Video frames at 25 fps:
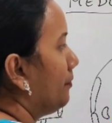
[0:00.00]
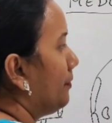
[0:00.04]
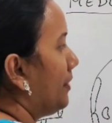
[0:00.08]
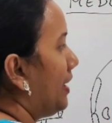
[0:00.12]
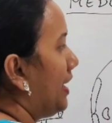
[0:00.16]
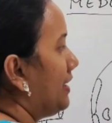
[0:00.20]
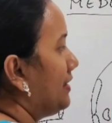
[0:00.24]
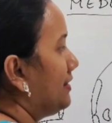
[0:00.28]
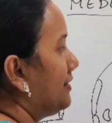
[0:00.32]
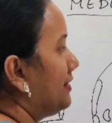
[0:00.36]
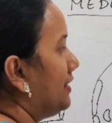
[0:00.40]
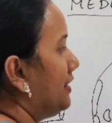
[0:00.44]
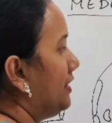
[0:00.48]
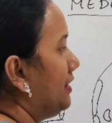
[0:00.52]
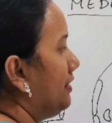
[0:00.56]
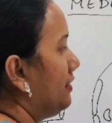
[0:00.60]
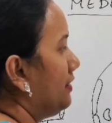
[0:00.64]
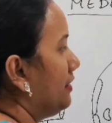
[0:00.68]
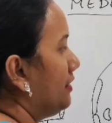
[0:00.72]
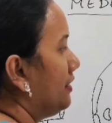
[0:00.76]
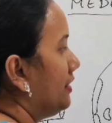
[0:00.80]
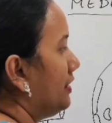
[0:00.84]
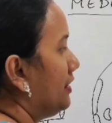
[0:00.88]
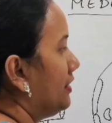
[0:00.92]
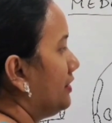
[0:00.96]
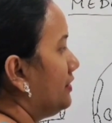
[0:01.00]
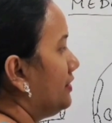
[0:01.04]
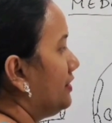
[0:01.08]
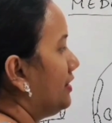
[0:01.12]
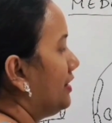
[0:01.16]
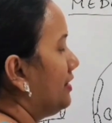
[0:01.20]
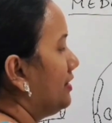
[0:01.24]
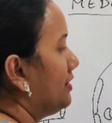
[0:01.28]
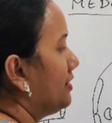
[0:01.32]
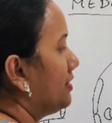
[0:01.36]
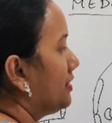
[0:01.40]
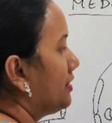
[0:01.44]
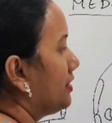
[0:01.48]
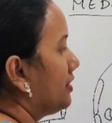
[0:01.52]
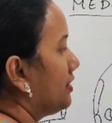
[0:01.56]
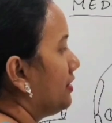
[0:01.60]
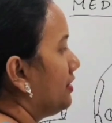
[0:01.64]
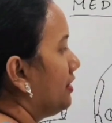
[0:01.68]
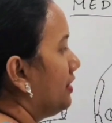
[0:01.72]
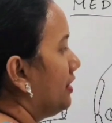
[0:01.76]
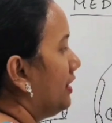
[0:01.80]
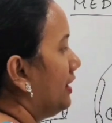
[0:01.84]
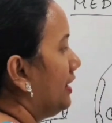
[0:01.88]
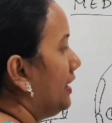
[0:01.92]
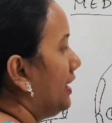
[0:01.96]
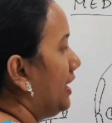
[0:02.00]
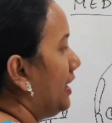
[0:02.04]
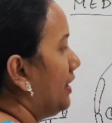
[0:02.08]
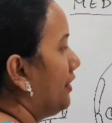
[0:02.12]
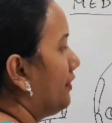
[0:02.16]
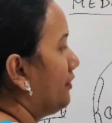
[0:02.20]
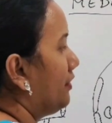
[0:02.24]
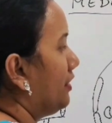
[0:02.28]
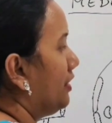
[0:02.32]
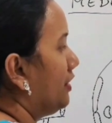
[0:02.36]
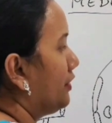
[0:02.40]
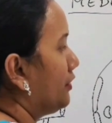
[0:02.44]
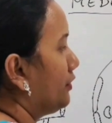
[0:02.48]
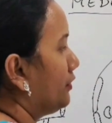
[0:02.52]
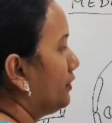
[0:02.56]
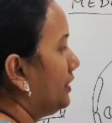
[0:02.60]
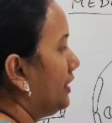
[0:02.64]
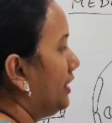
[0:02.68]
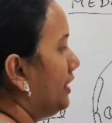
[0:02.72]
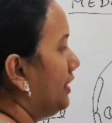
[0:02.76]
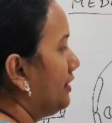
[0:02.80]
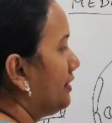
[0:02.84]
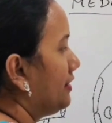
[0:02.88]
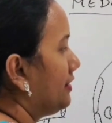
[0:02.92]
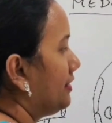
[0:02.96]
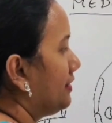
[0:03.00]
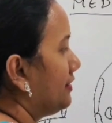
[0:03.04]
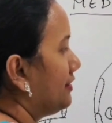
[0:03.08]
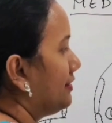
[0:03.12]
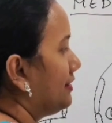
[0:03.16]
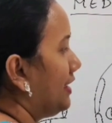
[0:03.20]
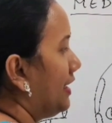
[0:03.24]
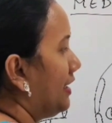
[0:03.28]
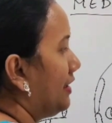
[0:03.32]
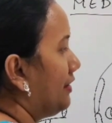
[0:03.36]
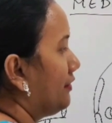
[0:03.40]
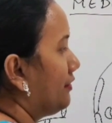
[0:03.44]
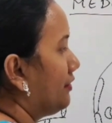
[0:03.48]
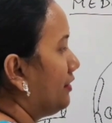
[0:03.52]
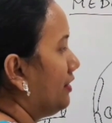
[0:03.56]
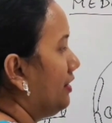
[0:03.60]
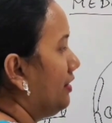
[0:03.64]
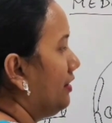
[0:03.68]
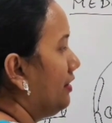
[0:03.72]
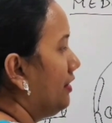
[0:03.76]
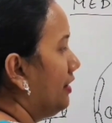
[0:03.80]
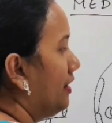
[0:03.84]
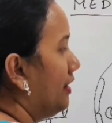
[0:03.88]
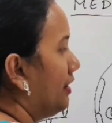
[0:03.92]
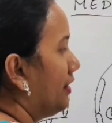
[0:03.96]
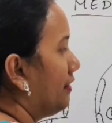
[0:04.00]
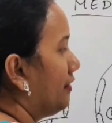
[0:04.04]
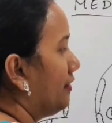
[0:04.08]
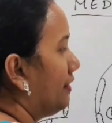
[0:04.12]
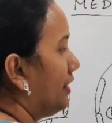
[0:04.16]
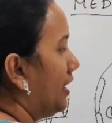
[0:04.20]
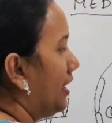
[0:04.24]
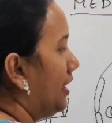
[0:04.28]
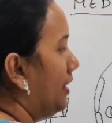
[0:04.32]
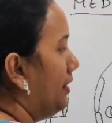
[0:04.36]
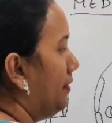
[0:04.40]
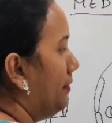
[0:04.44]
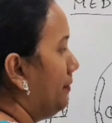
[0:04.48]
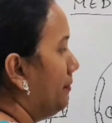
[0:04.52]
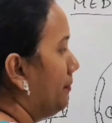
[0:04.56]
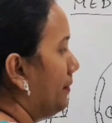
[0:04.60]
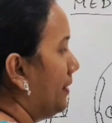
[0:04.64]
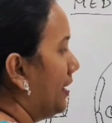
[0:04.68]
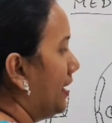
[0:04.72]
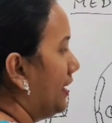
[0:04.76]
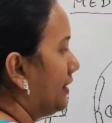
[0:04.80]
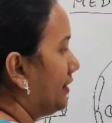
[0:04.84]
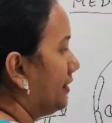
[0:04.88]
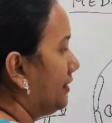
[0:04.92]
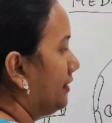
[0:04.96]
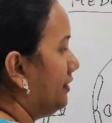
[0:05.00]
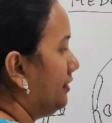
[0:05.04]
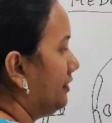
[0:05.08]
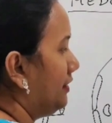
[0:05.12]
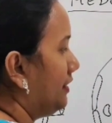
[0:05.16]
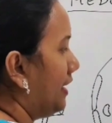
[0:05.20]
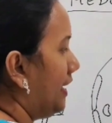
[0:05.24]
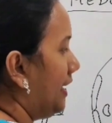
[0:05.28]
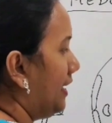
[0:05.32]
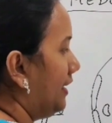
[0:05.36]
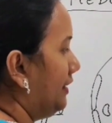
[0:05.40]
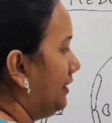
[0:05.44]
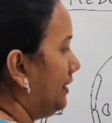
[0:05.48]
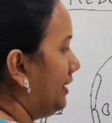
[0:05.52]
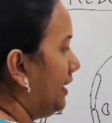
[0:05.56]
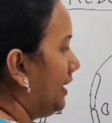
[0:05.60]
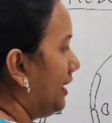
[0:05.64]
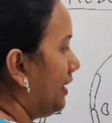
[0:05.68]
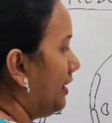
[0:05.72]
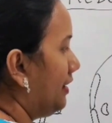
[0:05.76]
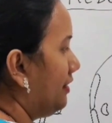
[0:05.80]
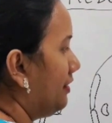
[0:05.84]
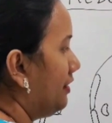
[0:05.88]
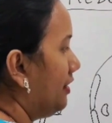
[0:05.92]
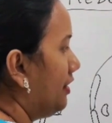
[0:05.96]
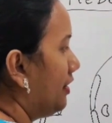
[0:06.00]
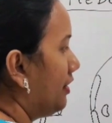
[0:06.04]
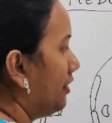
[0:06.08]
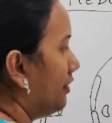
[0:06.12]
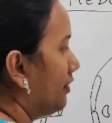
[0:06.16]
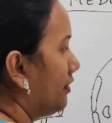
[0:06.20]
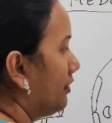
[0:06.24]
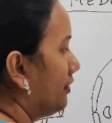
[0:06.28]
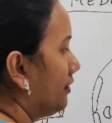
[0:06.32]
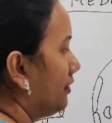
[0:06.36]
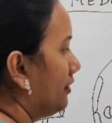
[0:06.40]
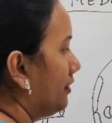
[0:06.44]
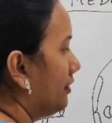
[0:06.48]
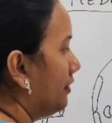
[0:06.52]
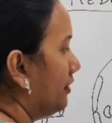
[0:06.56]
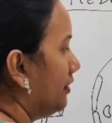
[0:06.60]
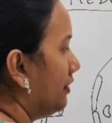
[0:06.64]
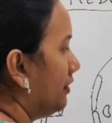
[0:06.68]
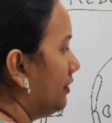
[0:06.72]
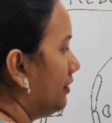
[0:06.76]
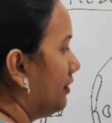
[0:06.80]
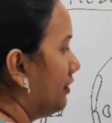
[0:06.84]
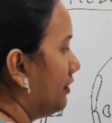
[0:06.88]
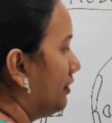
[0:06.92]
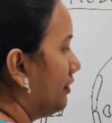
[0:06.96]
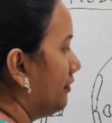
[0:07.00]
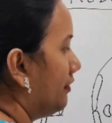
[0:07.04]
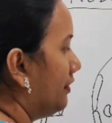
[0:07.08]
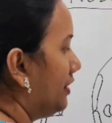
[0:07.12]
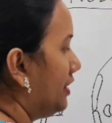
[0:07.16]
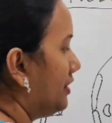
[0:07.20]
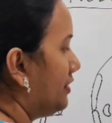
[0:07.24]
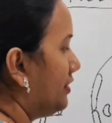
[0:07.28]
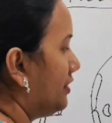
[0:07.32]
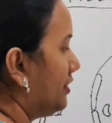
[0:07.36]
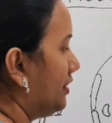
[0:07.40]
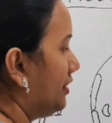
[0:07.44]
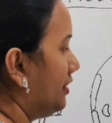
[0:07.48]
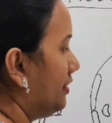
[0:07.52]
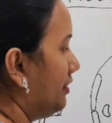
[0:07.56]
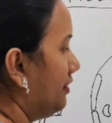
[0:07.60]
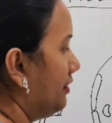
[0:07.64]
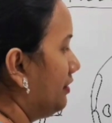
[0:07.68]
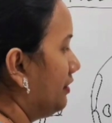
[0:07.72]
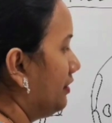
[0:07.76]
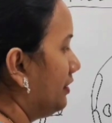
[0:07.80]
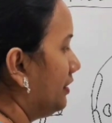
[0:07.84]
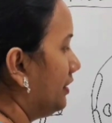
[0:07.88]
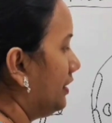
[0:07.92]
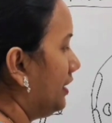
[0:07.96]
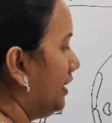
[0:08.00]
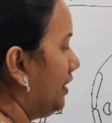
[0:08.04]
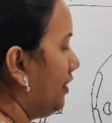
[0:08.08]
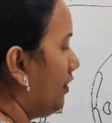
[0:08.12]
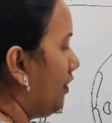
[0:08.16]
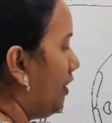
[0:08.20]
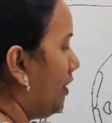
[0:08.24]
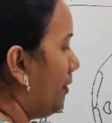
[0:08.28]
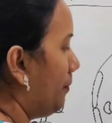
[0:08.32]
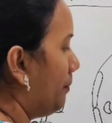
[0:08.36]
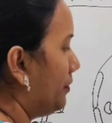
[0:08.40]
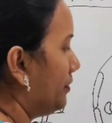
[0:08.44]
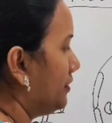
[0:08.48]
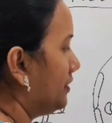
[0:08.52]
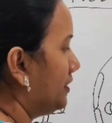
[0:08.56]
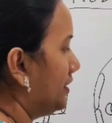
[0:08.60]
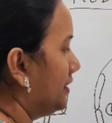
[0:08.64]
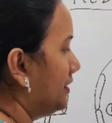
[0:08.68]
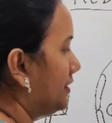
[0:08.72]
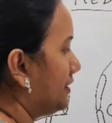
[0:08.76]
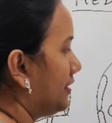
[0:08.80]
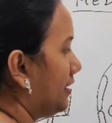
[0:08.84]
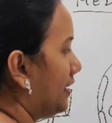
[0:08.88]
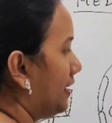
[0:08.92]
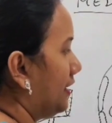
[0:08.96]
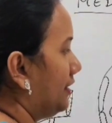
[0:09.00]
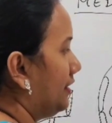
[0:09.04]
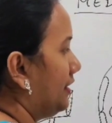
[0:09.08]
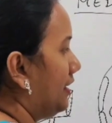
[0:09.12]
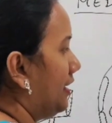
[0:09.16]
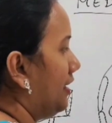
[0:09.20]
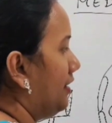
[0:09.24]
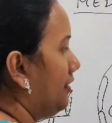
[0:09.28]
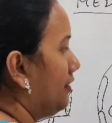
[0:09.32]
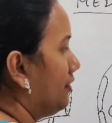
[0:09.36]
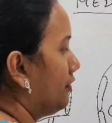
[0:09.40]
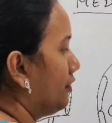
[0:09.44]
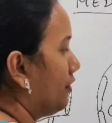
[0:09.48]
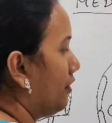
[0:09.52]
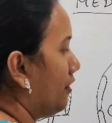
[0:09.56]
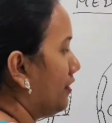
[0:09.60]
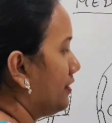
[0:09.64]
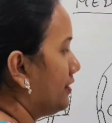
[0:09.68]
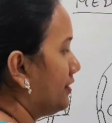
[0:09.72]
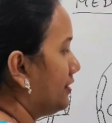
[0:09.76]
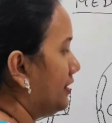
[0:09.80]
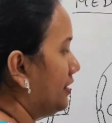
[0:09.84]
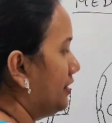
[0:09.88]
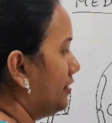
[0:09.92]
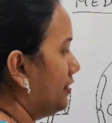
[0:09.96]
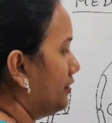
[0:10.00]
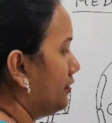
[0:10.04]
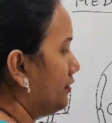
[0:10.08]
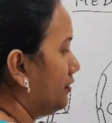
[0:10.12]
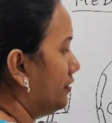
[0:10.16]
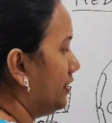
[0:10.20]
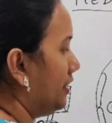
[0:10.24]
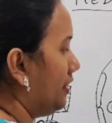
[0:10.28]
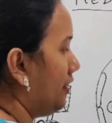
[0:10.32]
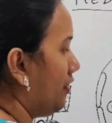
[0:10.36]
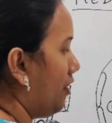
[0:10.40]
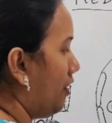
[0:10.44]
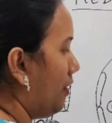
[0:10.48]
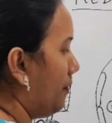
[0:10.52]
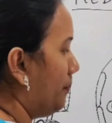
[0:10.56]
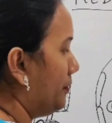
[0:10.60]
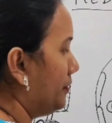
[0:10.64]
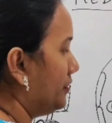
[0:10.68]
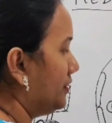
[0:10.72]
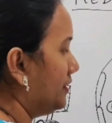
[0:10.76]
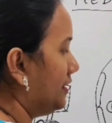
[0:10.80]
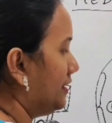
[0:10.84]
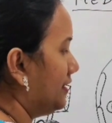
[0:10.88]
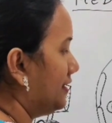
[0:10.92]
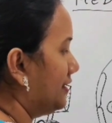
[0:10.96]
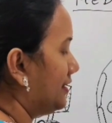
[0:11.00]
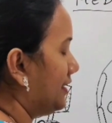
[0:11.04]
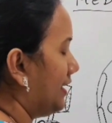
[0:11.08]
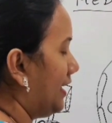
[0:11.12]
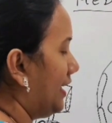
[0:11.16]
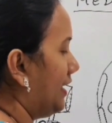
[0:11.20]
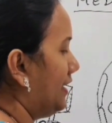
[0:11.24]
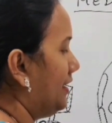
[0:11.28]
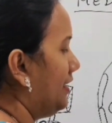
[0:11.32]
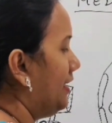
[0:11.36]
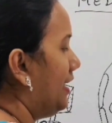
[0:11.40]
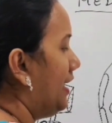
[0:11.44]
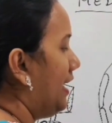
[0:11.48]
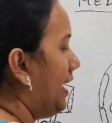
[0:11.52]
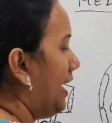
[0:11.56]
passing just lateral to the central grey matter and they are reaching the opposite side. They are crossing to the opposite side